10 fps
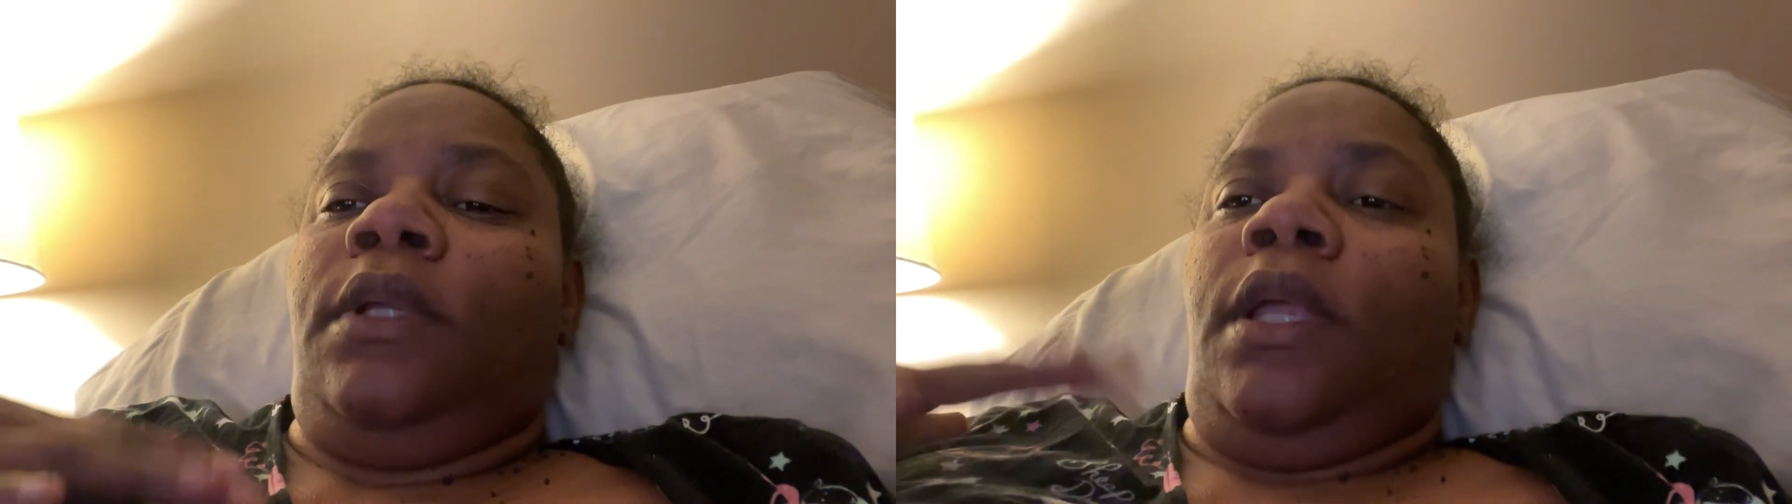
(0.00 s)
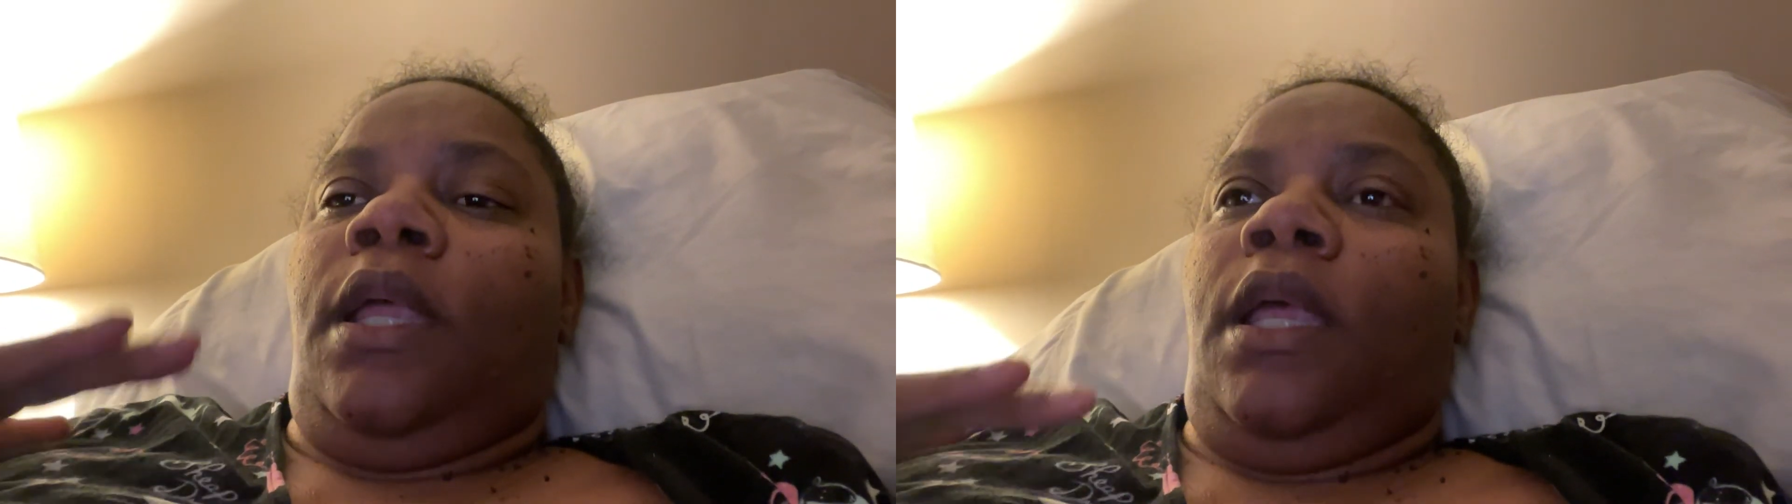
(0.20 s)

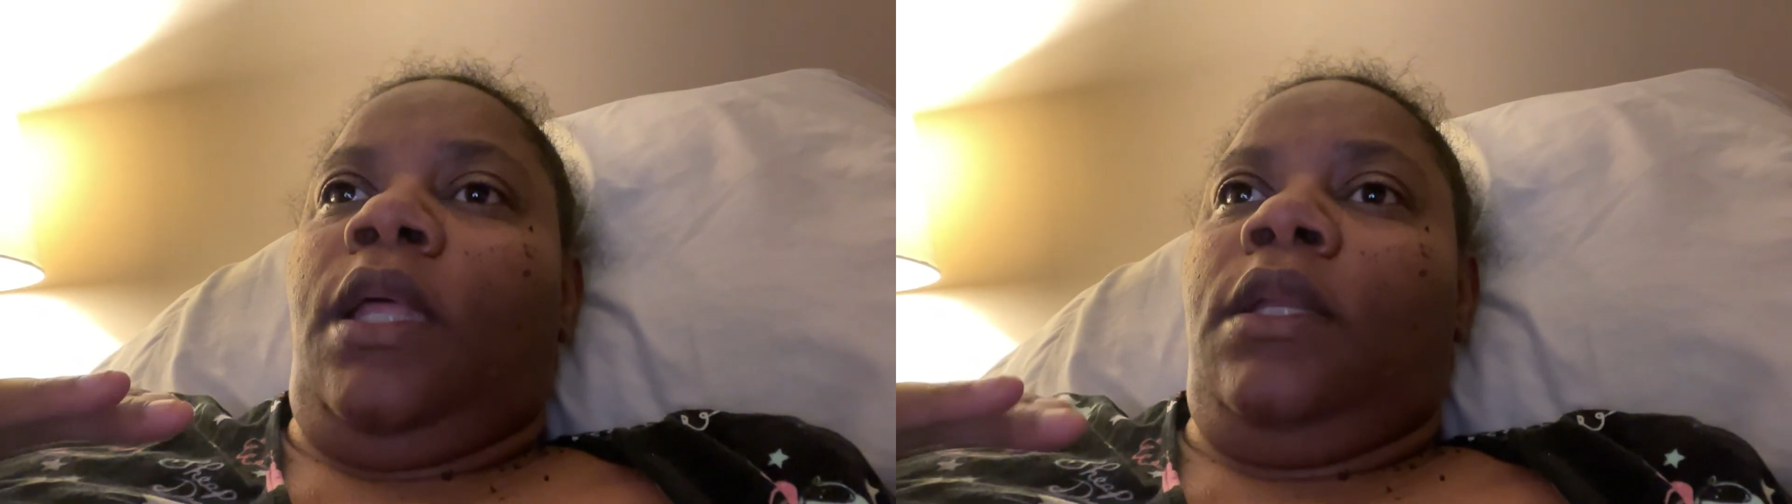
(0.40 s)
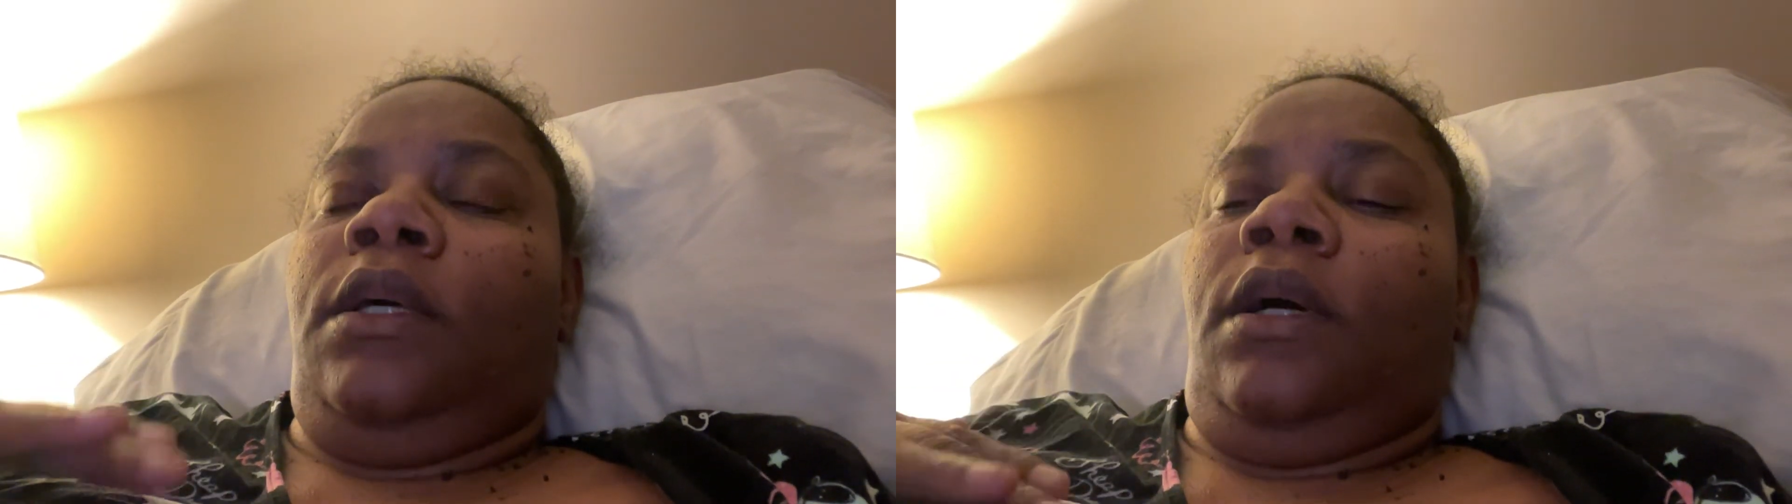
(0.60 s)

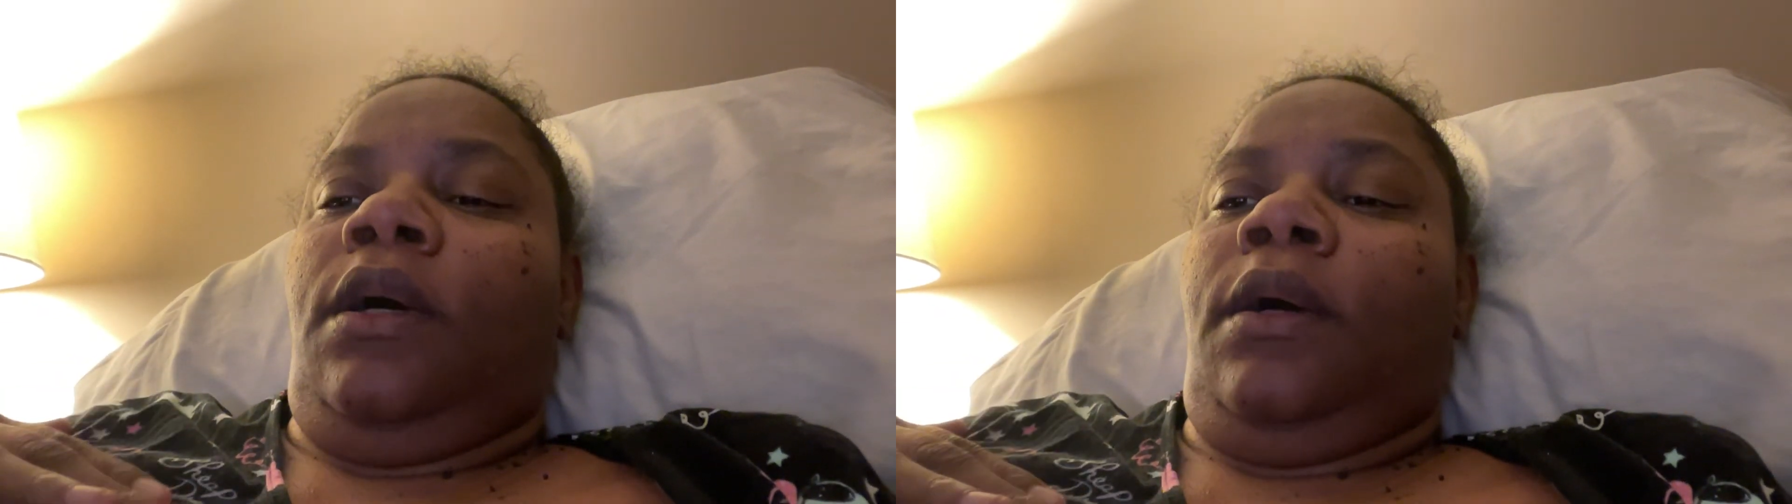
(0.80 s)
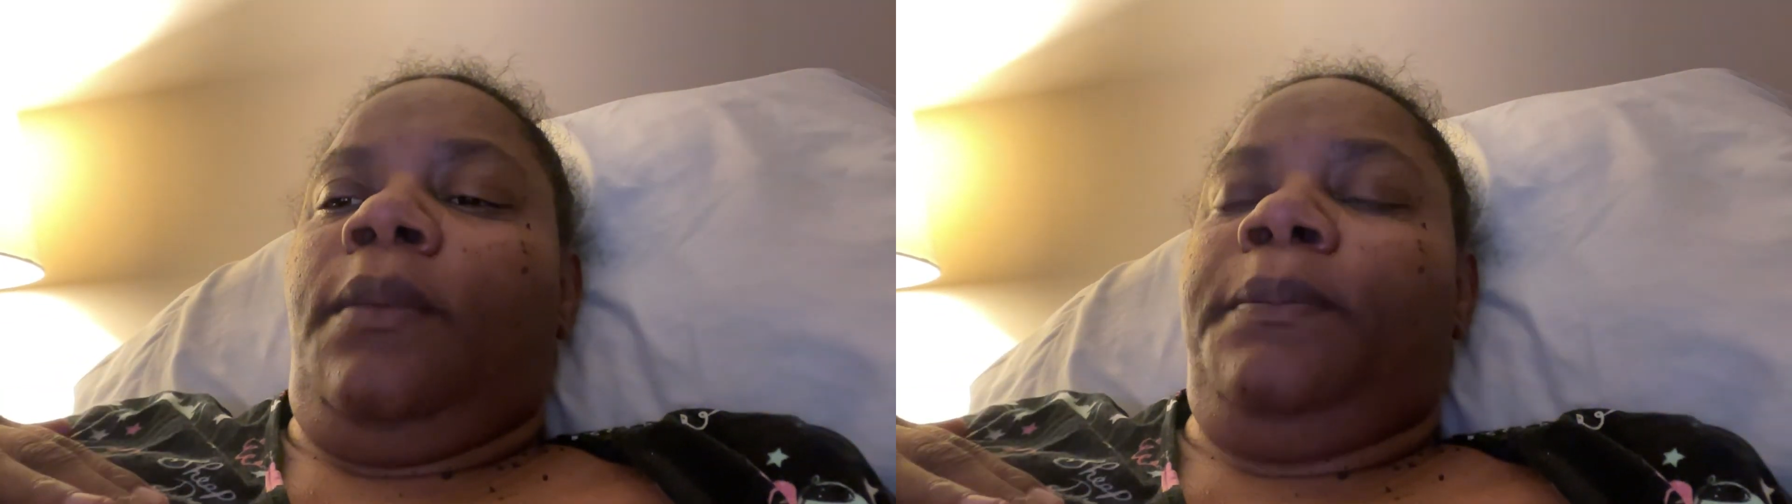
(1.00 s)
And
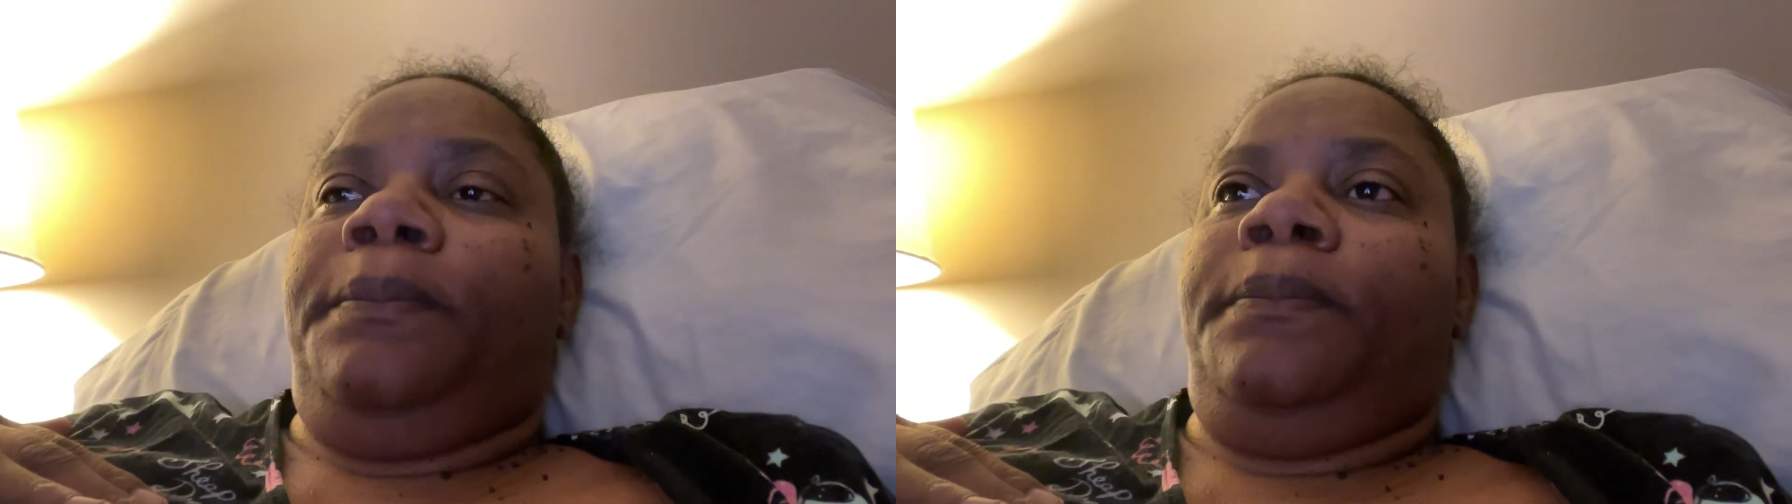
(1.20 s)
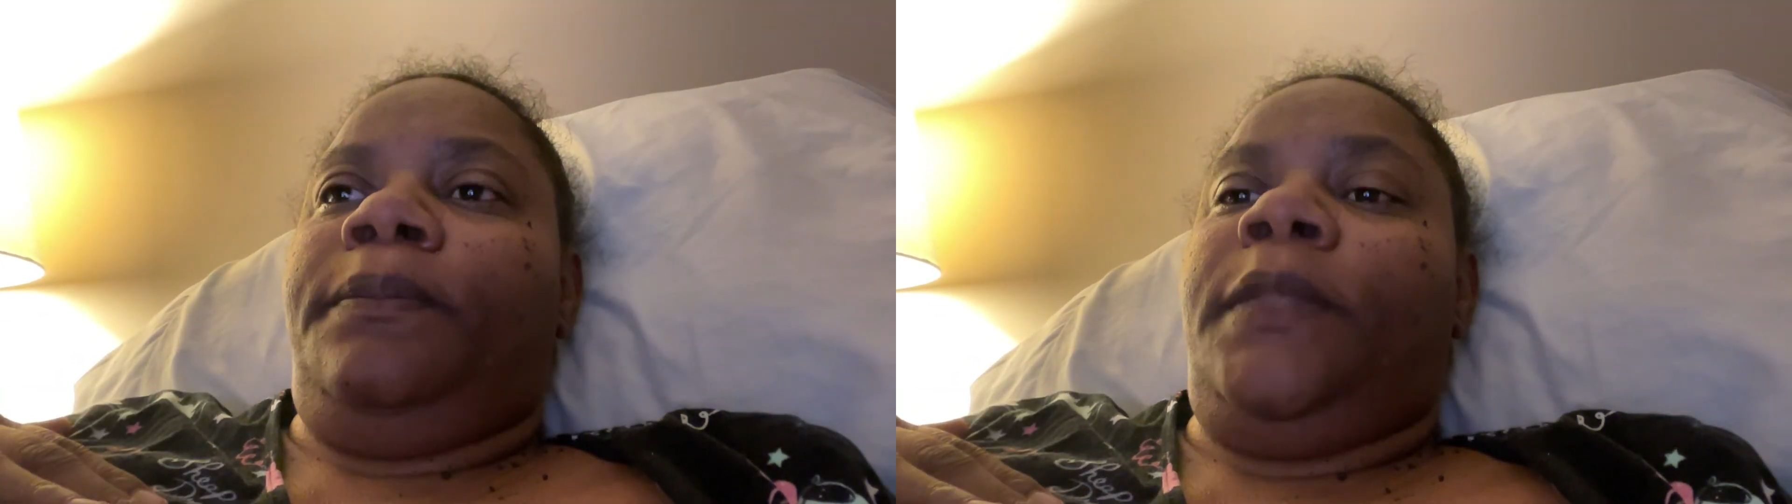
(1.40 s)

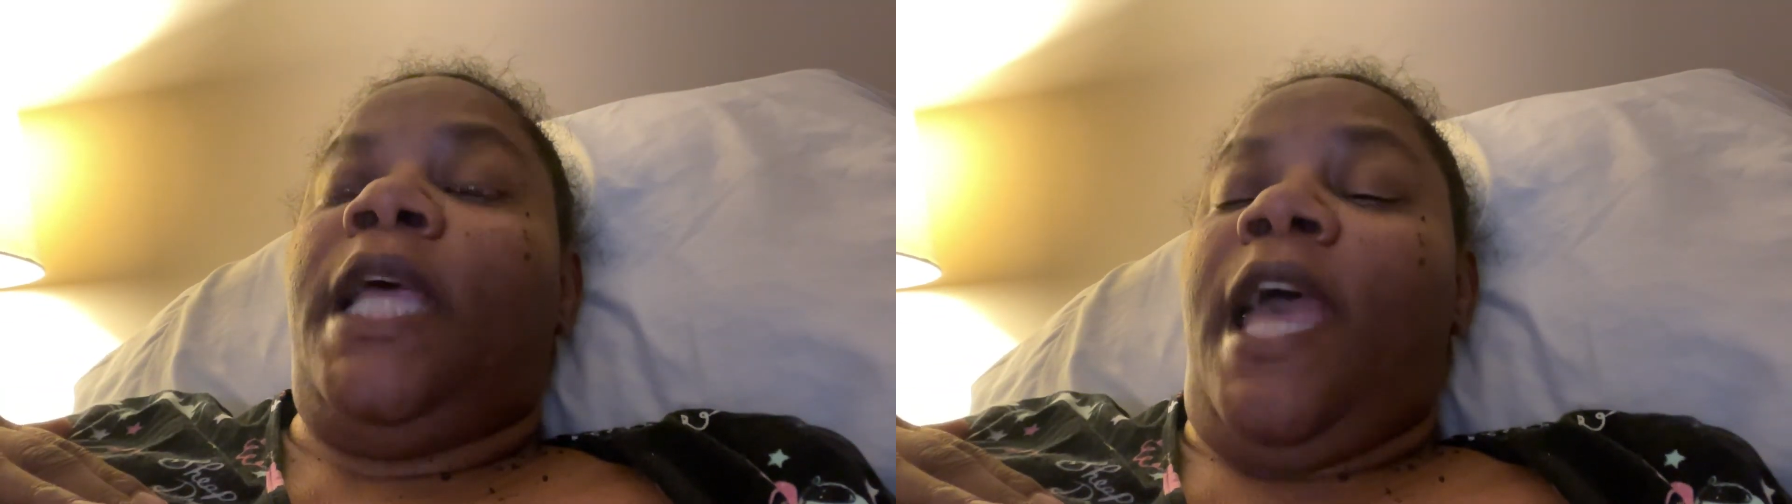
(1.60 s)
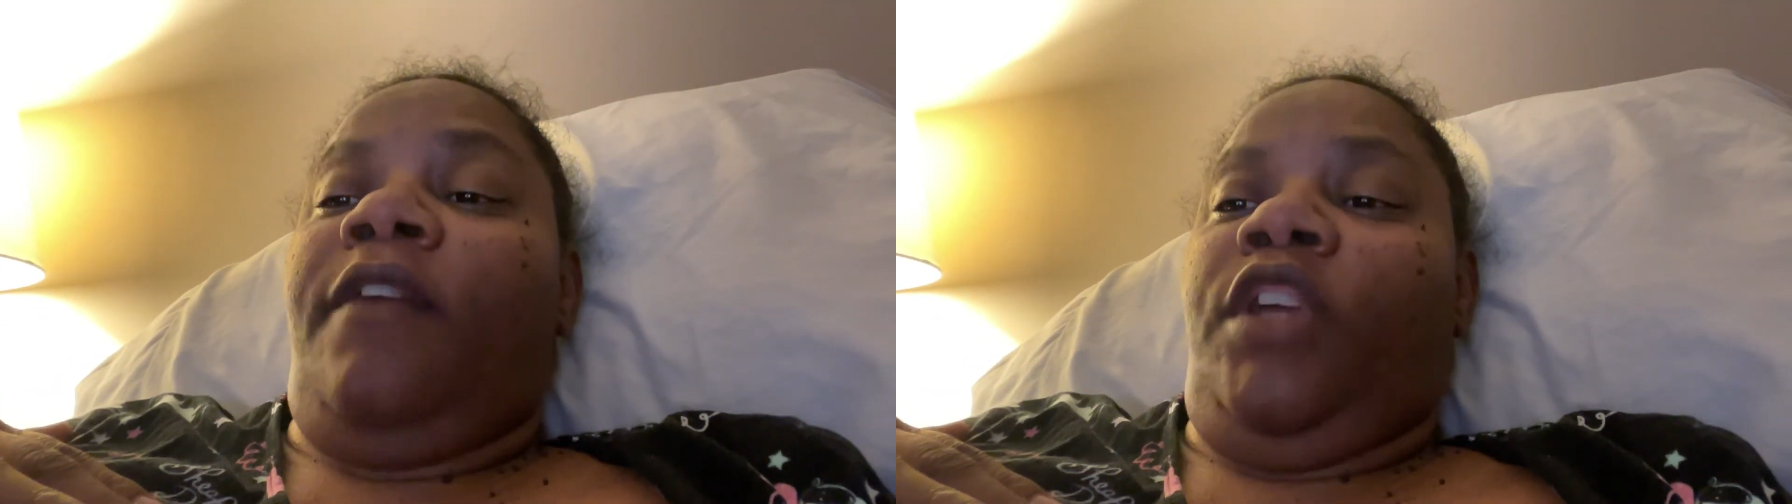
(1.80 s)
have